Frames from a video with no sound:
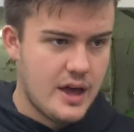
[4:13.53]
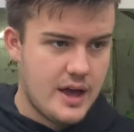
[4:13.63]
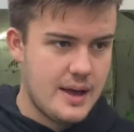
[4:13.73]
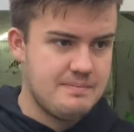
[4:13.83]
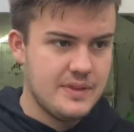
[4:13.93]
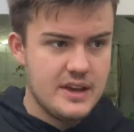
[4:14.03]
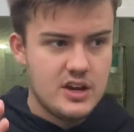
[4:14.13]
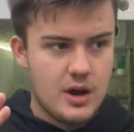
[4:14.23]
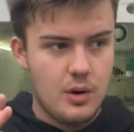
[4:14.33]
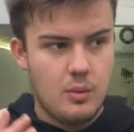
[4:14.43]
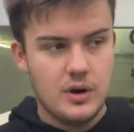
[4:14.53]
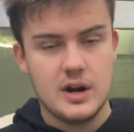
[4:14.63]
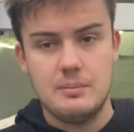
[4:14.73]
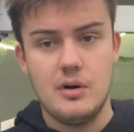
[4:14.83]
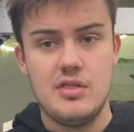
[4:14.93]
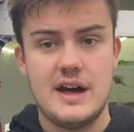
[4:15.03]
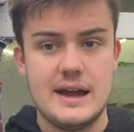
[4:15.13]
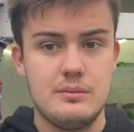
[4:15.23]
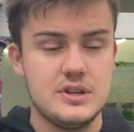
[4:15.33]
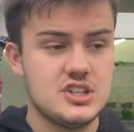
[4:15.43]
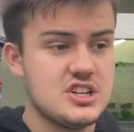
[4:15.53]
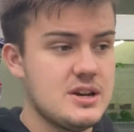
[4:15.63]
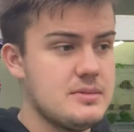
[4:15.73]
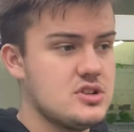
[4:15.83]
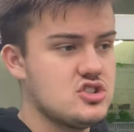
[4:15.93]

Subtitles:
and we're going to put that in with the cinnamon.